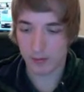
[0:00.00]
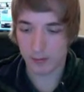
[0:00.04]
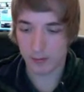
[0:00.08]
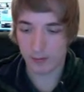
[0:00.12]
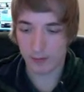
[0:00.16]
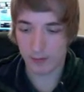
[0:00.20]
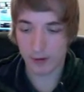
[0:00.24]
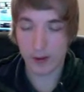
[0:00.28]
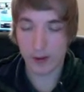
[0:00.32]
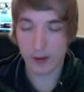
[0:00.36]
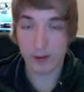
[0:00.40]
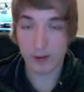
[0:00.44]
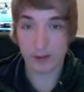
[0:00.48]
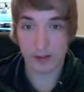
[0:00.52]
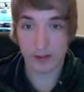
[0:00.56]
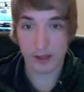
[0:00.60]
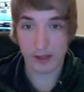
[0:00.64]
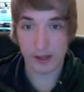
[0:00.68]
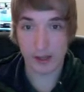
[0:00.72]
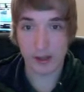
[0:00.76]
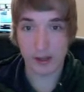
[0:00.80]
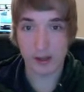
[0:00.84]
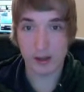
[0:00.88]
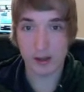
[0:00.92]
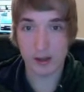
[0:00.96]

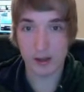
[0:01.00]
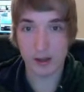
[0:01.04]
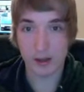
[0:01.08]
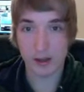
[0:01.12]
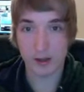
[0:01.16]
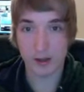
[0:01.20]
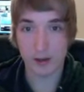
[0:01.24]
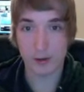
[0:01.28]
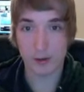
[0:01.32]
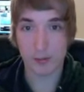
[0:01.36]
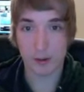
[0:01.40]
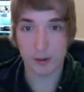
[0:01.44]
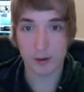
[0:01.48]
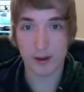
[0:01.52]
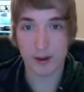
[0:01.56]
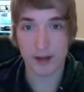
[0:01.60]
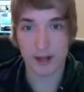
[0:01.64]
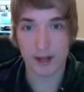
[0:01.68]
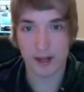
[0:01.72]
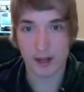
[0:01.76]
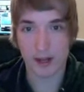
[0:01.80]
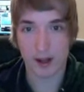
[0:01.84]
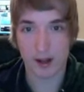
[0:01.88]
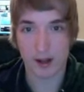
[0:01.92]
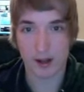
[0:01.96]
Firstly, you're putting
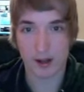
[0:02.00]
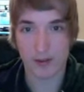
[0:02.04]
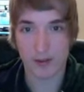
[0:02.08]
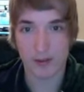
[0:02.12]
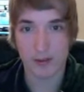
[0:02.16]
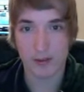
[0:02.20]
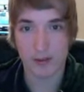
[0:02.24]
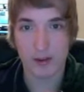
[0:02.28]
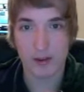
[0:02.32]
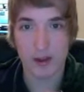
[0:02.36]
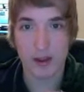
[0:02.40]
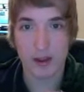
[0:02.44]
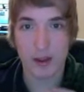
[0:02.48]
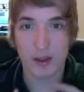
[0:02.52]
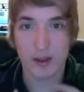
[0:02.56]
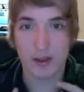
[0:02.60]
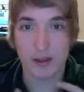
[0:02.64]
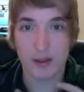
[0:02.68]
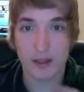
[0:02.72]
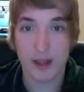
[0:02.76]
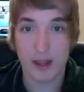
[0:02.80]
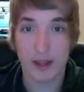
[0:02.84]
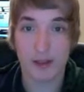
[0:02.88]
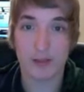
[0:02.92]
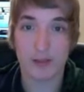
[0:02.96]
in cards
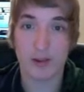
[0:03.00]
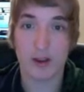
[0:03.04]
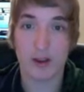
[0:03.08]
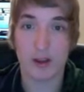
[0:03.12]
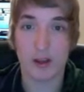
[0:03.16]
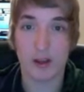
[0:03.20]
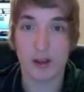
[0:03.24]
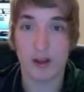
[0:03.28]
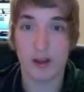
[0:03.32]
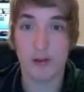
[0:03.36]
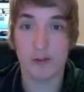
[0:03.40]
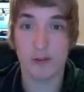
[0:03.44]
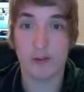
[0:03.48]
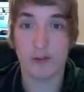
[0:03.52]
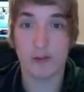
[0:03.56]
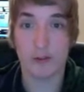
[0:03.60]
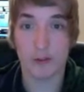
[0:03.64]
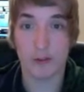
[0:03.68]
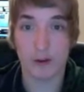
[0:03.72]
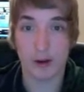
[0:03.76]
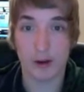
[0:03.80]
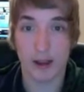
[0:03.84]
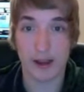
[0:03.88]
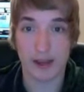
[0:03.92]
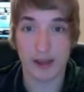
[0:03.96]
that are
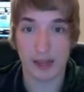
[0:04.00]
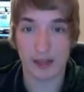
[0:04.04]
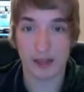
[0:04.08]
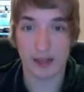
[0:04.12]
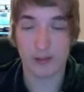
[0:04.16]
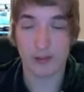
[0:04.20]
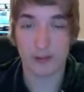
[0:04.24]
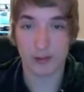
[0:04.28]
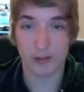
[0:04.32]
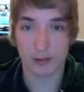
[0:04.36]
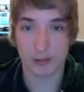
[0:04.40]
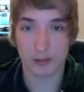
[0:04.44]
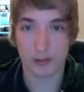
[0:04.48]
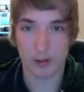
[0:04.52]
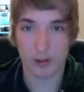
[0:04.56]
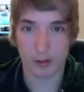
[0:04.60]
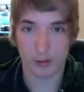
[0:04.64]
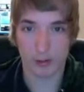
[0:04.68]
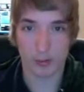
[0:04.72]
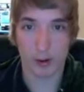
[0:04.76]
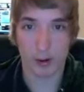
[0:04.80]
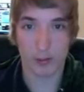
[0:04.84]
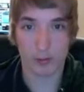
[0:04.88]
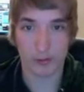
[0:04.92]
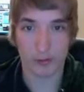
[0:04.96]
useful against
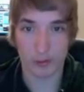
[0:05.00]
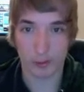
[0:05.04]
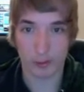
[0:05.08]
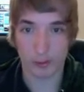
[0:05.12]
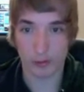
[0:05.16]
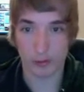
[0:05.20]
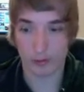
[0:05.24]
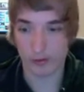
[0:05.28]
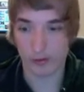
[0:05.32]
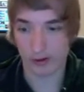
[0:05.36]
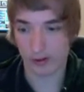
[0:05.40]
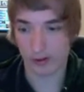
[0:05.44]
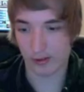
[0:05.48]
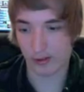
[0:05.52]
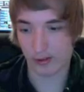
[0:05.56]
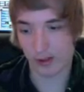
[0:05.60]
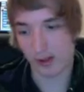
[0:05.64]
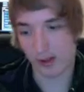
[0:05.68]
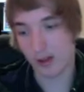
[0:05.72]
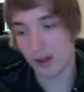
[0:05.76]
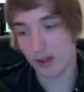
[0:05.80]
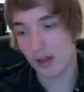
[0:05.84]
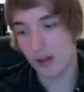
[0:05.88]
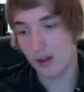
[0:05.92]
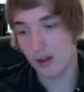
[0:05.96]
your opponent's core
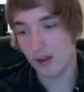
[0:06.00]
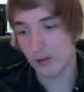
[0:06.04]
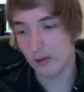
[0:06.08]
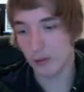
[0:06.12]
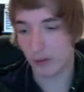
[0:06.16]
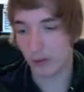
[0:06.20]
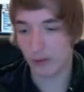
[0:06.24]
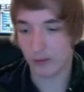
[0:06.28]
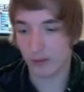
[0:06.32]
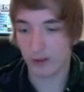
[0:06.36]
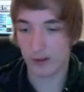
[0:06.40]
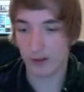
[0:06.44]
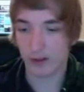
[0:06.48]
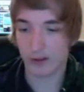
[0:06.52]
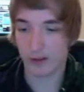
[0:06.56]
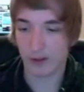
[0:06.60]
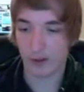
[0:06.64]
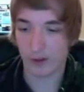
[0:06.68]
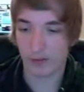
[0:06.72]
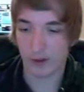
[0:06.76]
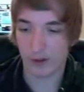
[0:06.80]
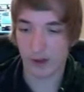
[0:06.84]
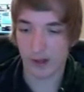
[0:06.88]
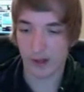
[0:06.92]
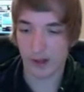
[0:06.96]
strategy. So obviously
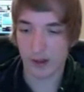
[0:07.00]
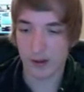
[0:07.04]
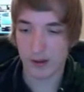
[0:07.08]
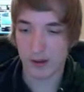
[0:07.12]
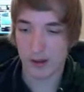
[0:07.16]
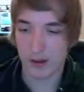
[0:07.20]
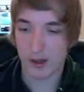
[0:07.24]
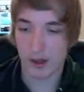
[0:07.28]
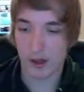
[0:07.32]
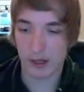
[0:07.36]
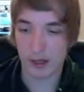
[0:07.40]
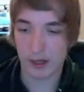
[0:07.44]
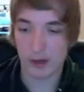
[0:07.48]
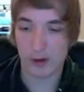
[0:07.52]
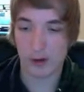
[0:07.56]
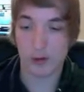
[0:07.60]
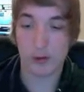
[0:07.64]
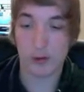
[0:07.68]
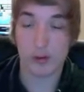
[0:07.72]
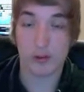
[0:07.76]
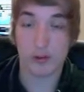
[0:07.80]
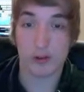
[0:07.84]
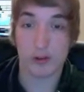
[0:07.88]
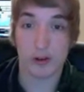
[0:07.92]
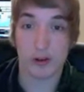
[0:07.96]
stuff like
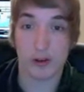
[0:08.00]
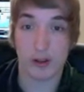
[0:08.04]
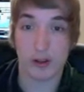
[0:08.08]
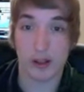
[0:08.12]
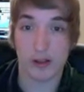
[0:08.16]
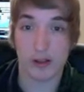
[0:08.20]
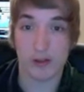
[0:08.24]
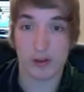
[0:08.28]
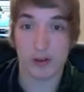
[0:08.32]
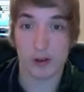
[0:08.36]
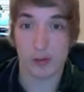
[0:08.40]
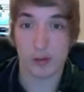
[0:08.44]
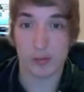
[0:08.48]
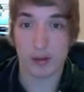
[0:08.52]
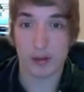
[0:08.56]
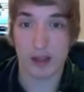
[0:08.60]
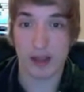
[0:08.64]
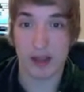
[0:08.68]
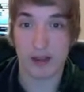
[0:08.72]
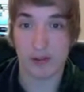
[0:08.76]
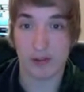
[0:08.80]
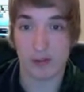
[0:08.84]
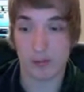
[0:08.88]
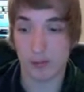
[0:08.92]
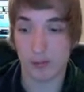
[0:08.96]
Kaiku is good against
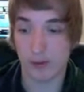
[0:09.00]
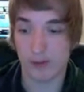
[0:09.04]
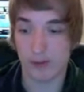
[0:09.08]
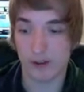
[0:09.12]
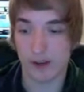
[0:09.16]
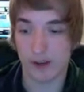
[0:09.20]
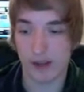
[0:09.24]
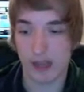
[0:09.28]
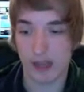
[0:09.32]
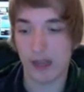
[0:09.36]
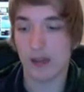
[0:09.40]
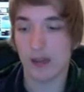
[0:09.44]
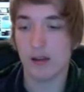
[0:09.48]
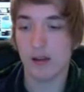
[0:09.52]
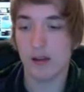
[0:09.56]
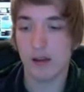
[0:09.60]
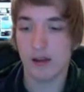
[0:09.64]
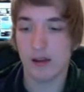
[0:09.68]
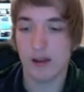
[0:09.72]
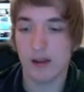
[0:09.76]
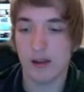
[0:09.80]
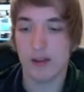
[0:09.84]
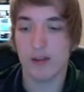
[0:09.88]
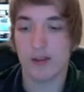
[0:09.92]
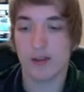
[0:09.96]
plants removing their
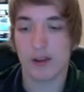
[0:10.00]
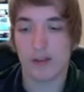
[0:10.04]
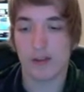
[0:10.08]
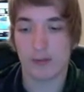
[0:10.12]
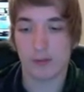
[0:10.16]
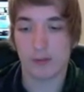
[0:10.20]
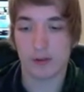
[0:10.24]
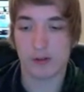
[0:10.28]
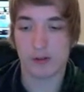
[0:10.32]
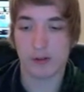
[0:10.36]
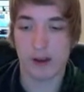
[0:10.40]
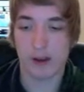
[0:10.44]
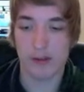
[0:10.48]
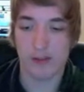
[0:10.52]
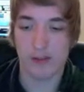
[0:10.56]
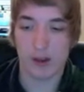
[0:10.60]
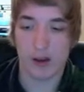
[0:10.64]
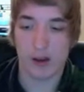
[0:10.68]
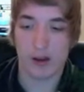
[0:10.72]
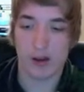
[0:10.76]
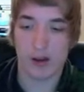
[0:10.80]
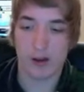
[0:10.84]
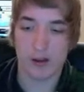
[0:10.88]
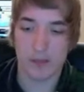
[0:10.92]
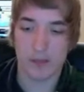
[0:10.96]
stuff from the
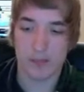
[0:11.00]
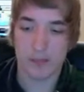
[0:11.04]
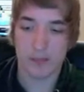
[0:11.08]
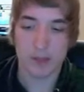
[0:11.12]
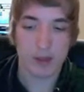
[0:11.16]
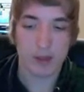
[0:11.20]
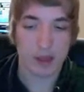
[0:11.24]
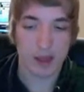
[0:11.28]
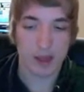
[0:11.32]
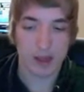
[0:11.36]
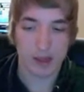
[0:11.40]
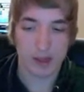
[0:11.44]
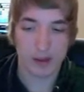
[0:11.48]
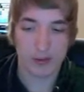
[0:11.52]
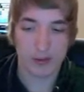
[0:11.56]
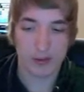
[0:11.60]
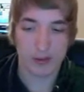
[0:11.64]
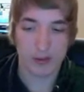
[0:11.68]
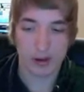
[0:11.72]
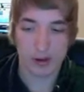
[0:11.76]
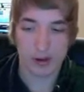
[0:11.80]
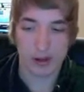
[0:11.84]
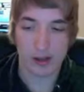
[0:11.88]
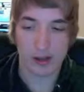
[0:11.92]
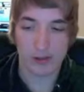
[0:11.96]
graveyard, and it's
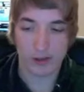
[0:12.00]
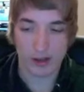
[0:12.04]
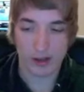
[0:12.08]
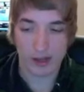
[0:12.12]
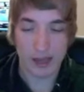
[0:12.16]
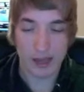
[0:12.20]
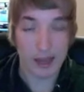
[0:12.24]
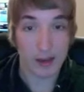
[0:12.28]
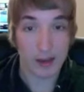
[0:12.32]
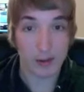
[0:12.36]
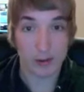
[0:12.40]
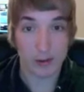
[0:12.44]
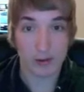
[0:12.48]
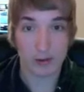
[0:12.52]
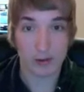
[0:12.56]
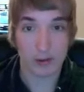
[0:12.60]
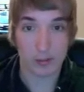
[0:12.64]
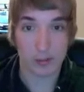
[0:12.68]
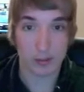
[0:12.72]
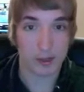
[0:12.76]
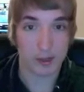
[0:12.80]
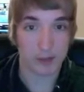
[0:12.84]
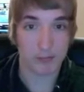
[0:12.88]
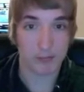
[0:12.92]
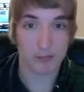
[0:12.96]
good against like Chaos,
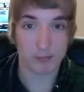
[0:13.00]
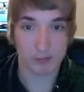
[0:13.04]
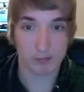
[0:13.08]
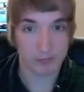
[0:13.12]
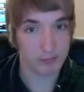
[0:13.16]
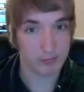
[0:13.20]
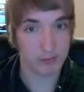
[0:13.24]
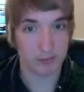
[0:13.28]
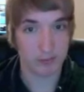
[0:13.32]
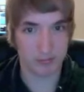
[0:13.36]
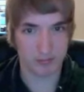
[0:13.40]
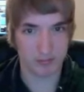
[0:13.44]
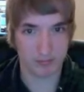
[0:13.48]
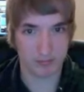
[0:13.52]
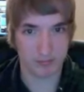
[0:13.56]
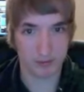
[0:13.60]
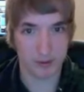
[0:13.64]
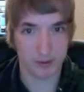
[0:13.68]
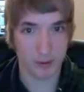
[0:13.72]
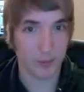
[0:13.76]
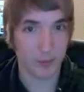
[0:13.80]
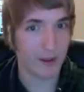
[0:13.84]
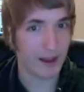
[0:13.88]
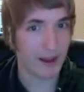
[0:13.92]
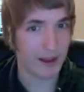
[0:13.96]
stopping them from
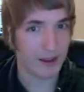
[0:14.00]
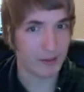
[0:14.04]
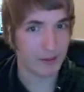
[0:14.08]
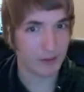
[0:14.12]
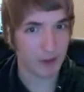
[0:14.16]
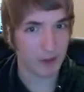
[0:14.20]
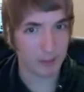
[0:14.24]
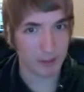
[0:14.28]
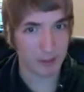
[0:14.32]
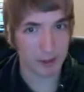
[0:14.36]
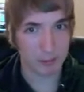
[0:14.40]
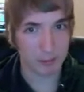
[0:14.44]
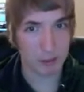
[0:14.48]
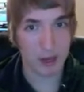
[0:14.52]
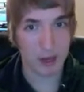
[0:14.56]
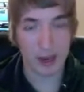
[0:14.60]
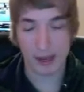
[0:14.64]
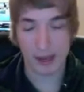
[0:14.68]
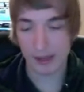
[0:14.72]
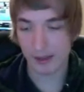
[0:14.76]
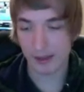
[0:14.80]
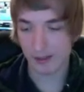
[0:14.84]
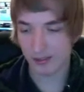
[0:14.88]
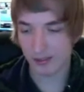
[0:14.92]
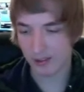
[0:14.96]
doing any of their big
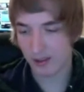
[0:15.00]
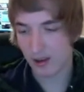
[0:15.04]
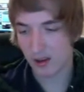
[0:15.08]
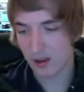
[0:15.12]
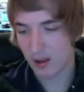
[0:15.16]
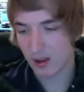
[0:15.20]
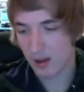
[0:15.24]
plays.